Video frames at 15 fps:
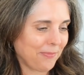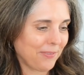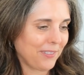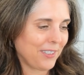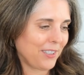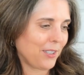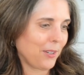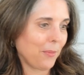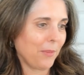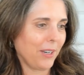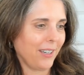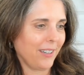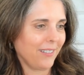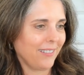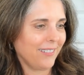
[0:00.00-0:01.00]
So
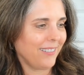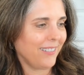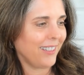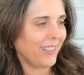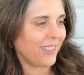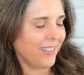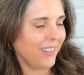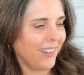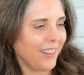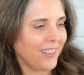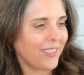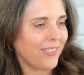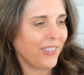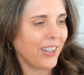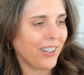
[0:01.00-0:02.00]
many. I
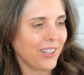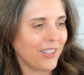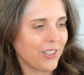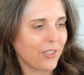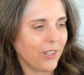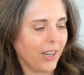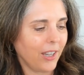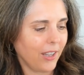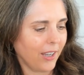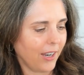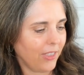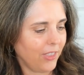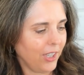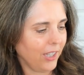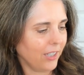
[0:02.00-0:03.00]
just found it interesting, and I
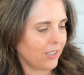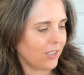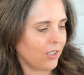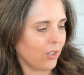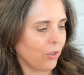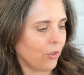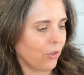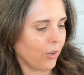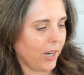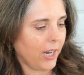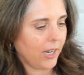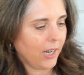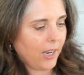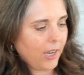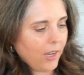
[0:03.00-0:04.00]
think it's so
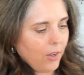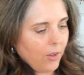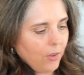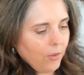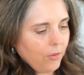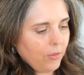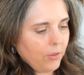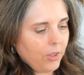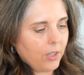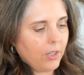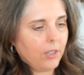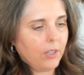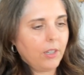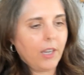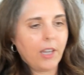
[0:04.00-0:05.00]
great how
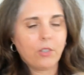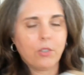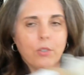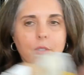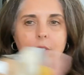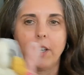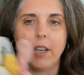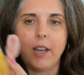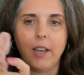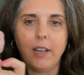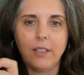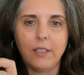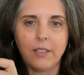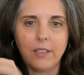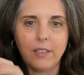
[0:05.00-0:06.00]
the natural
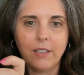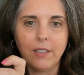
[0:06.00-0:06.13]
dyes